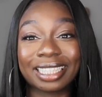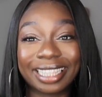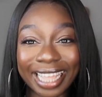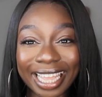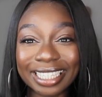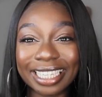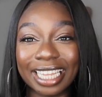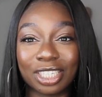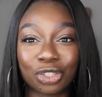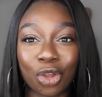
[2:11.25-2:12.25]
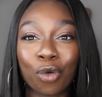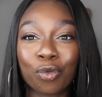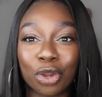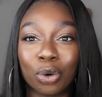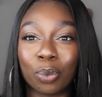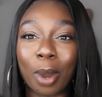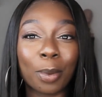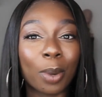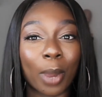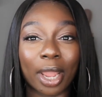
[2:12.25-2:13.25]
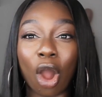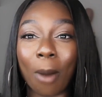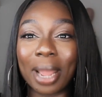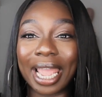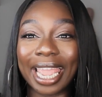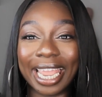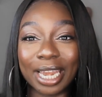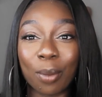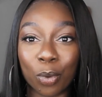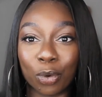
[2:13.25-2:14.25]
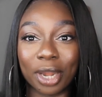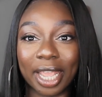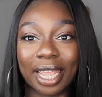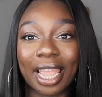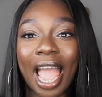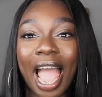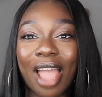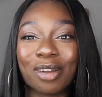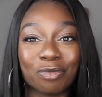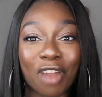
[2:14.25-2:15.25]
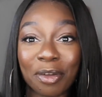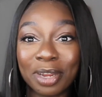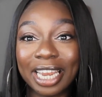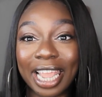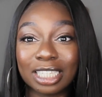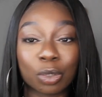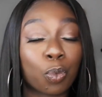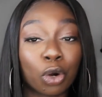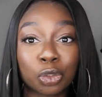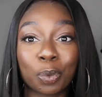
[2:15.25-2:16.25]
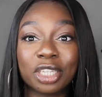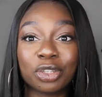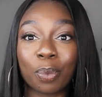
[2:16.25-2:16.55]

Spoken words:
This is so real. When we wake up in the morning very late, what do?